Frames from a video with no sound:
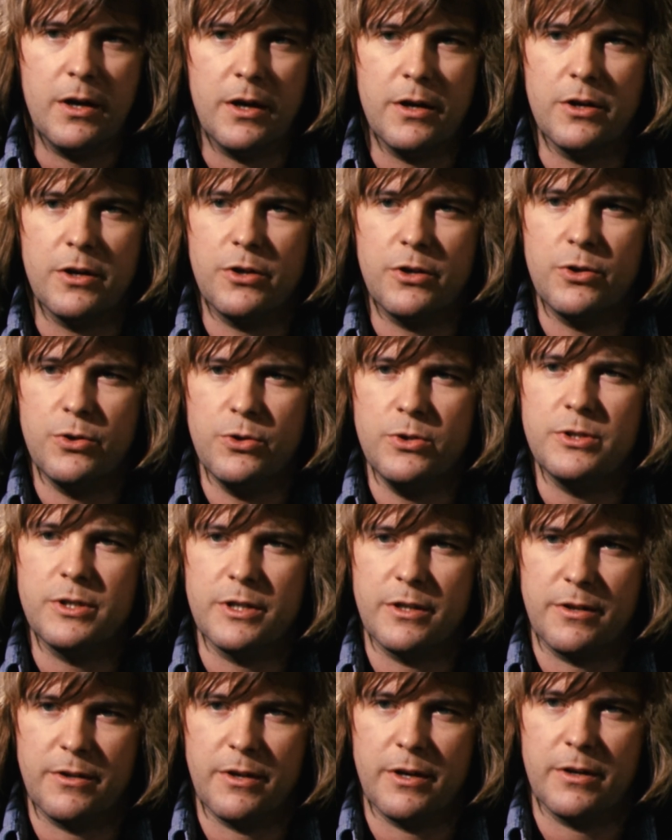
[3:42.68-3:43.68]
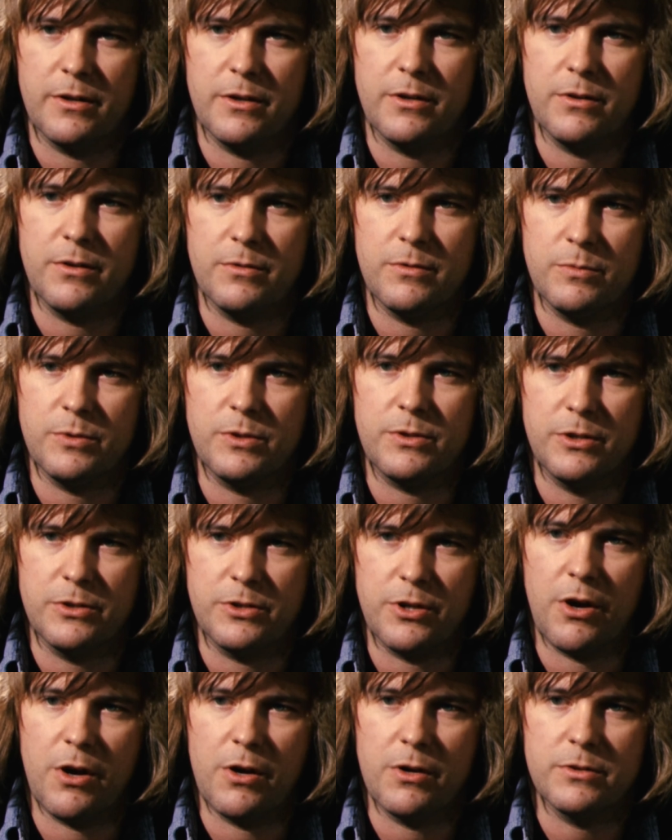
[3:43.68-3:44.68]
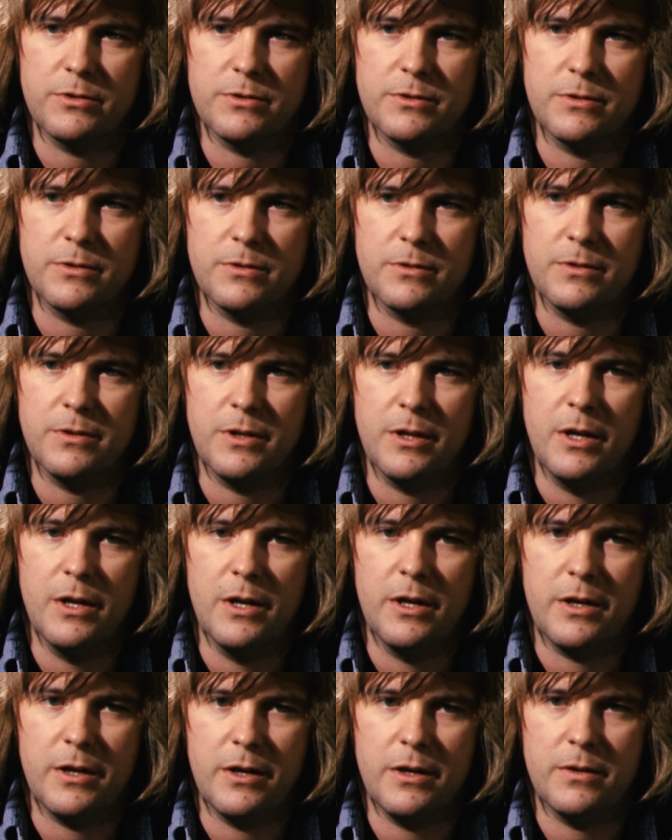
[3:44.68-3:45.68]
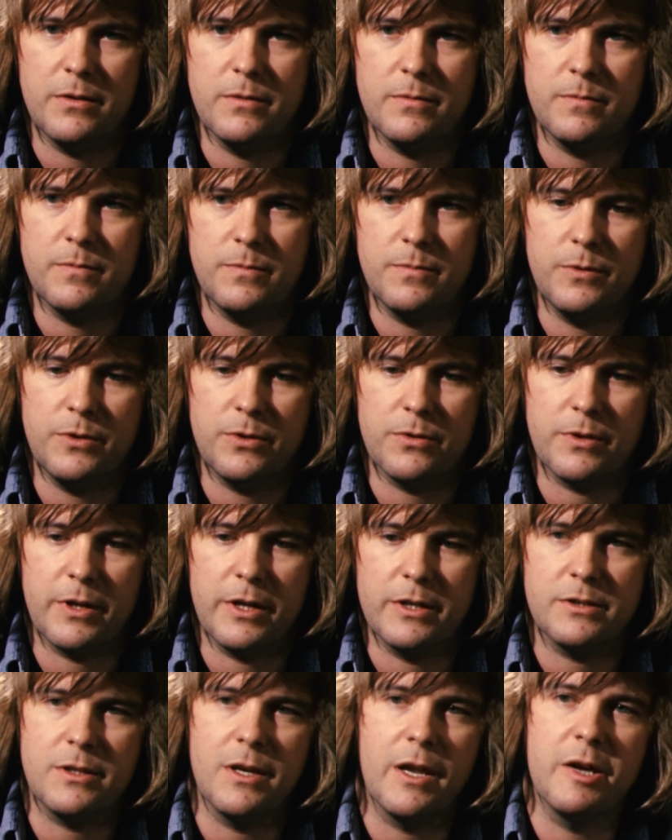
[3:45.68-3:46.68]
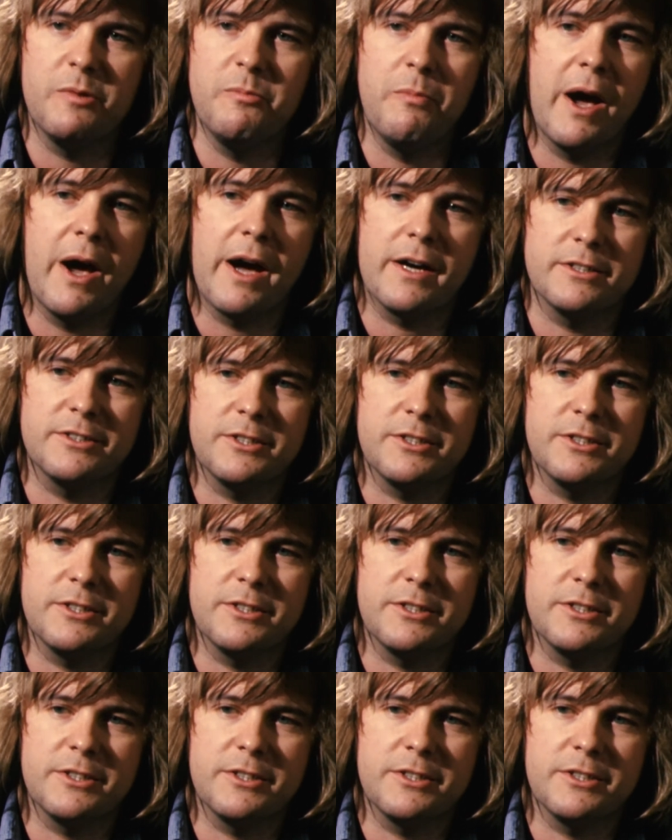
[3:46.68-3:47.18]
an acoustic thing, you know, with guitars and nice laid-back